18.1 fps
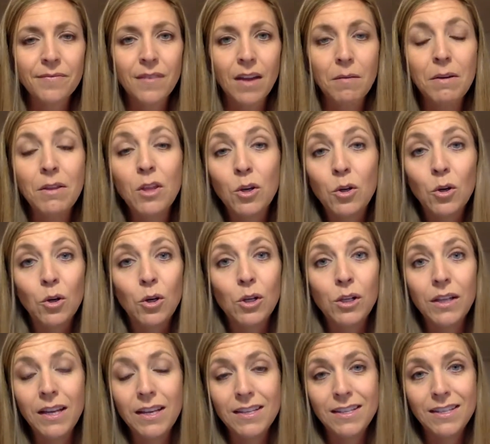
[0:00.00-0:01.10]
I mean, the
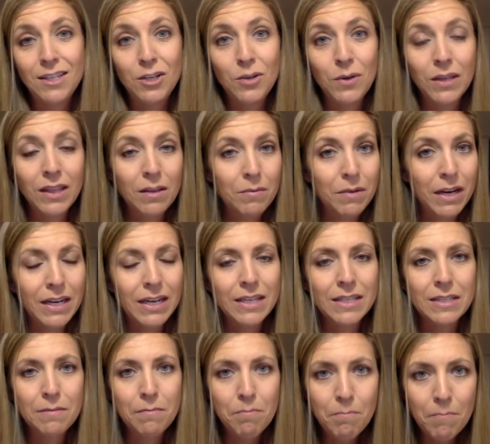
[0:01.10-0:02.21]
goal is to eliminate
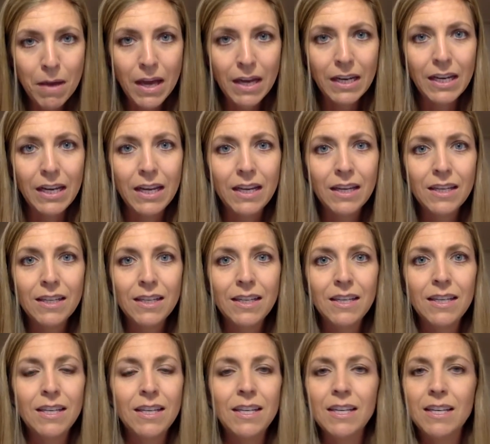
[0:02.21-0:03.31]
as many
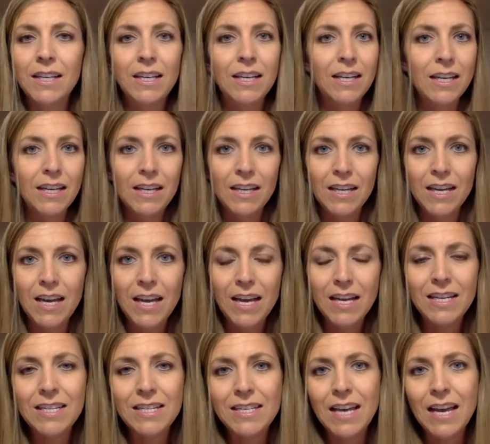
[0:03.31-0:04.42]

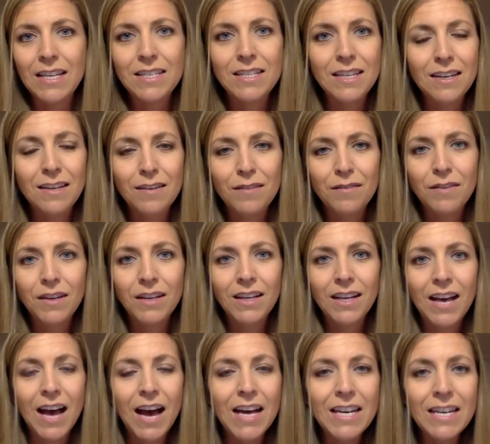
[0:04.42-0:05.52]
excessive,
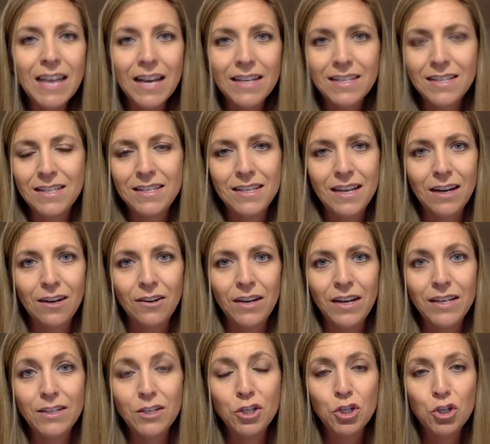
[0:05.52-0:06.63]

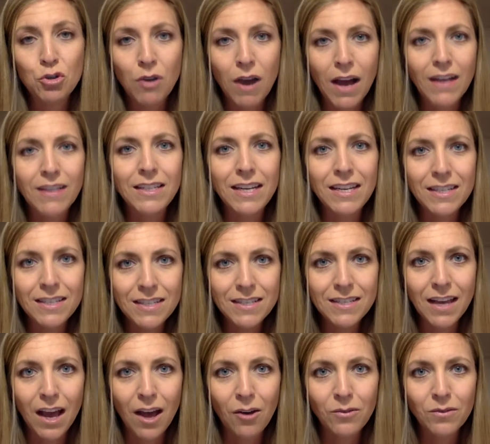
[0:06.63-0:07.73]
unnecessary, distracting
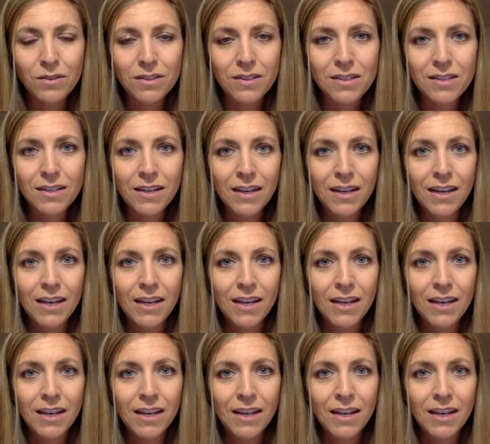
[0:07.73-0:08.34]
sounds.